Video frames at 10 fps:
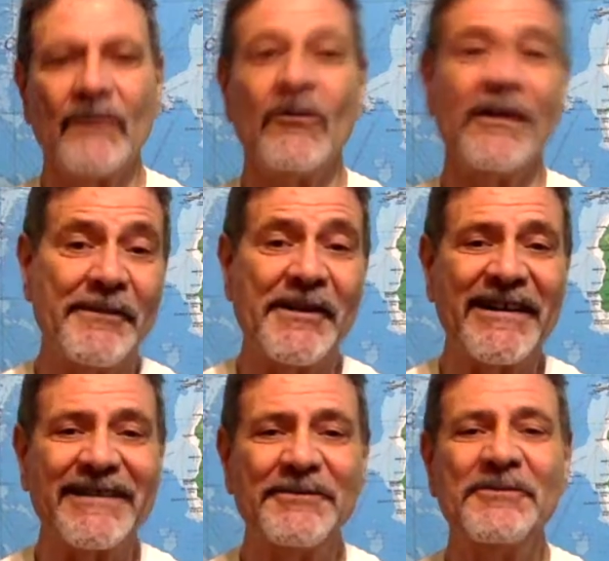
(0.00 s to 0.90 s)
Well,
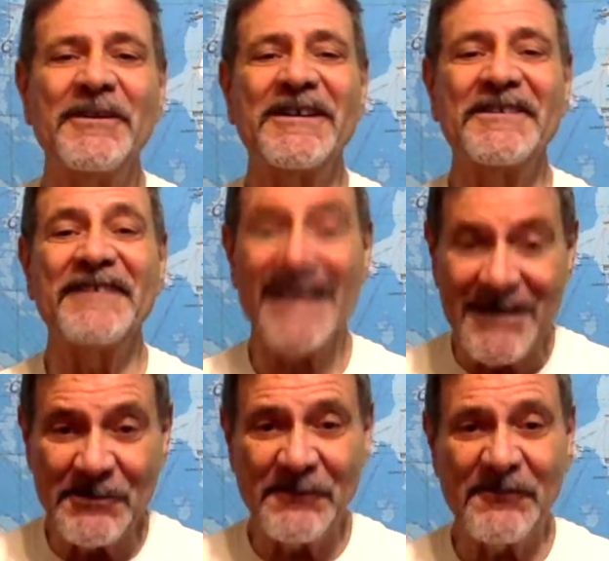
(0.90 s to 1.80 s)
Marc, we want to
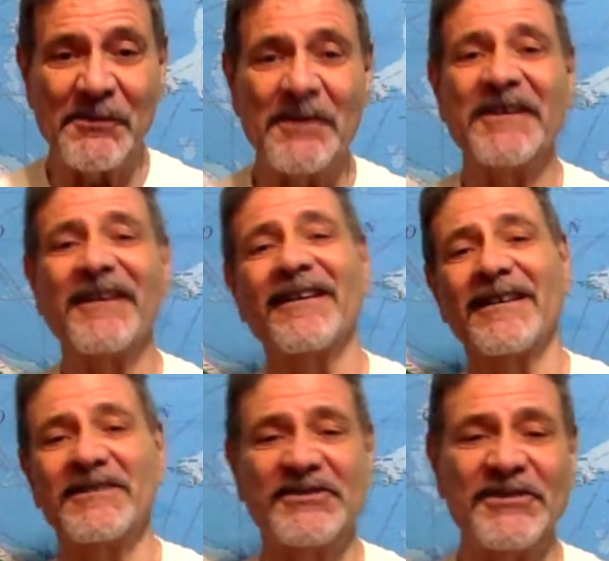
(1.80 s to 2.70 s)
thank you for being on
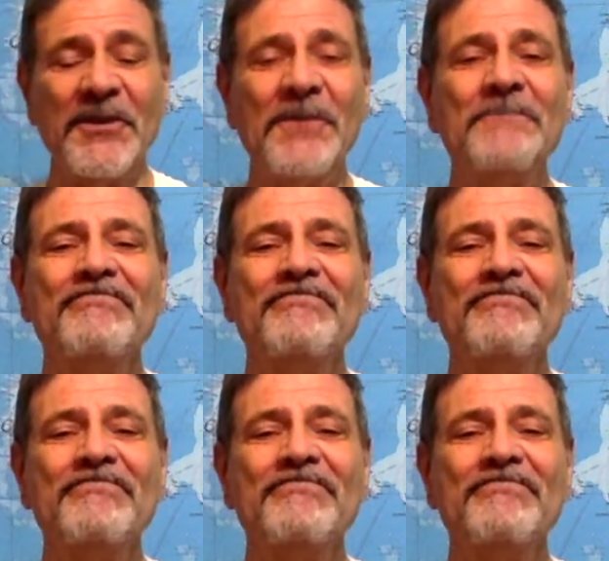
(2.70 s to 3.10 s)
our show.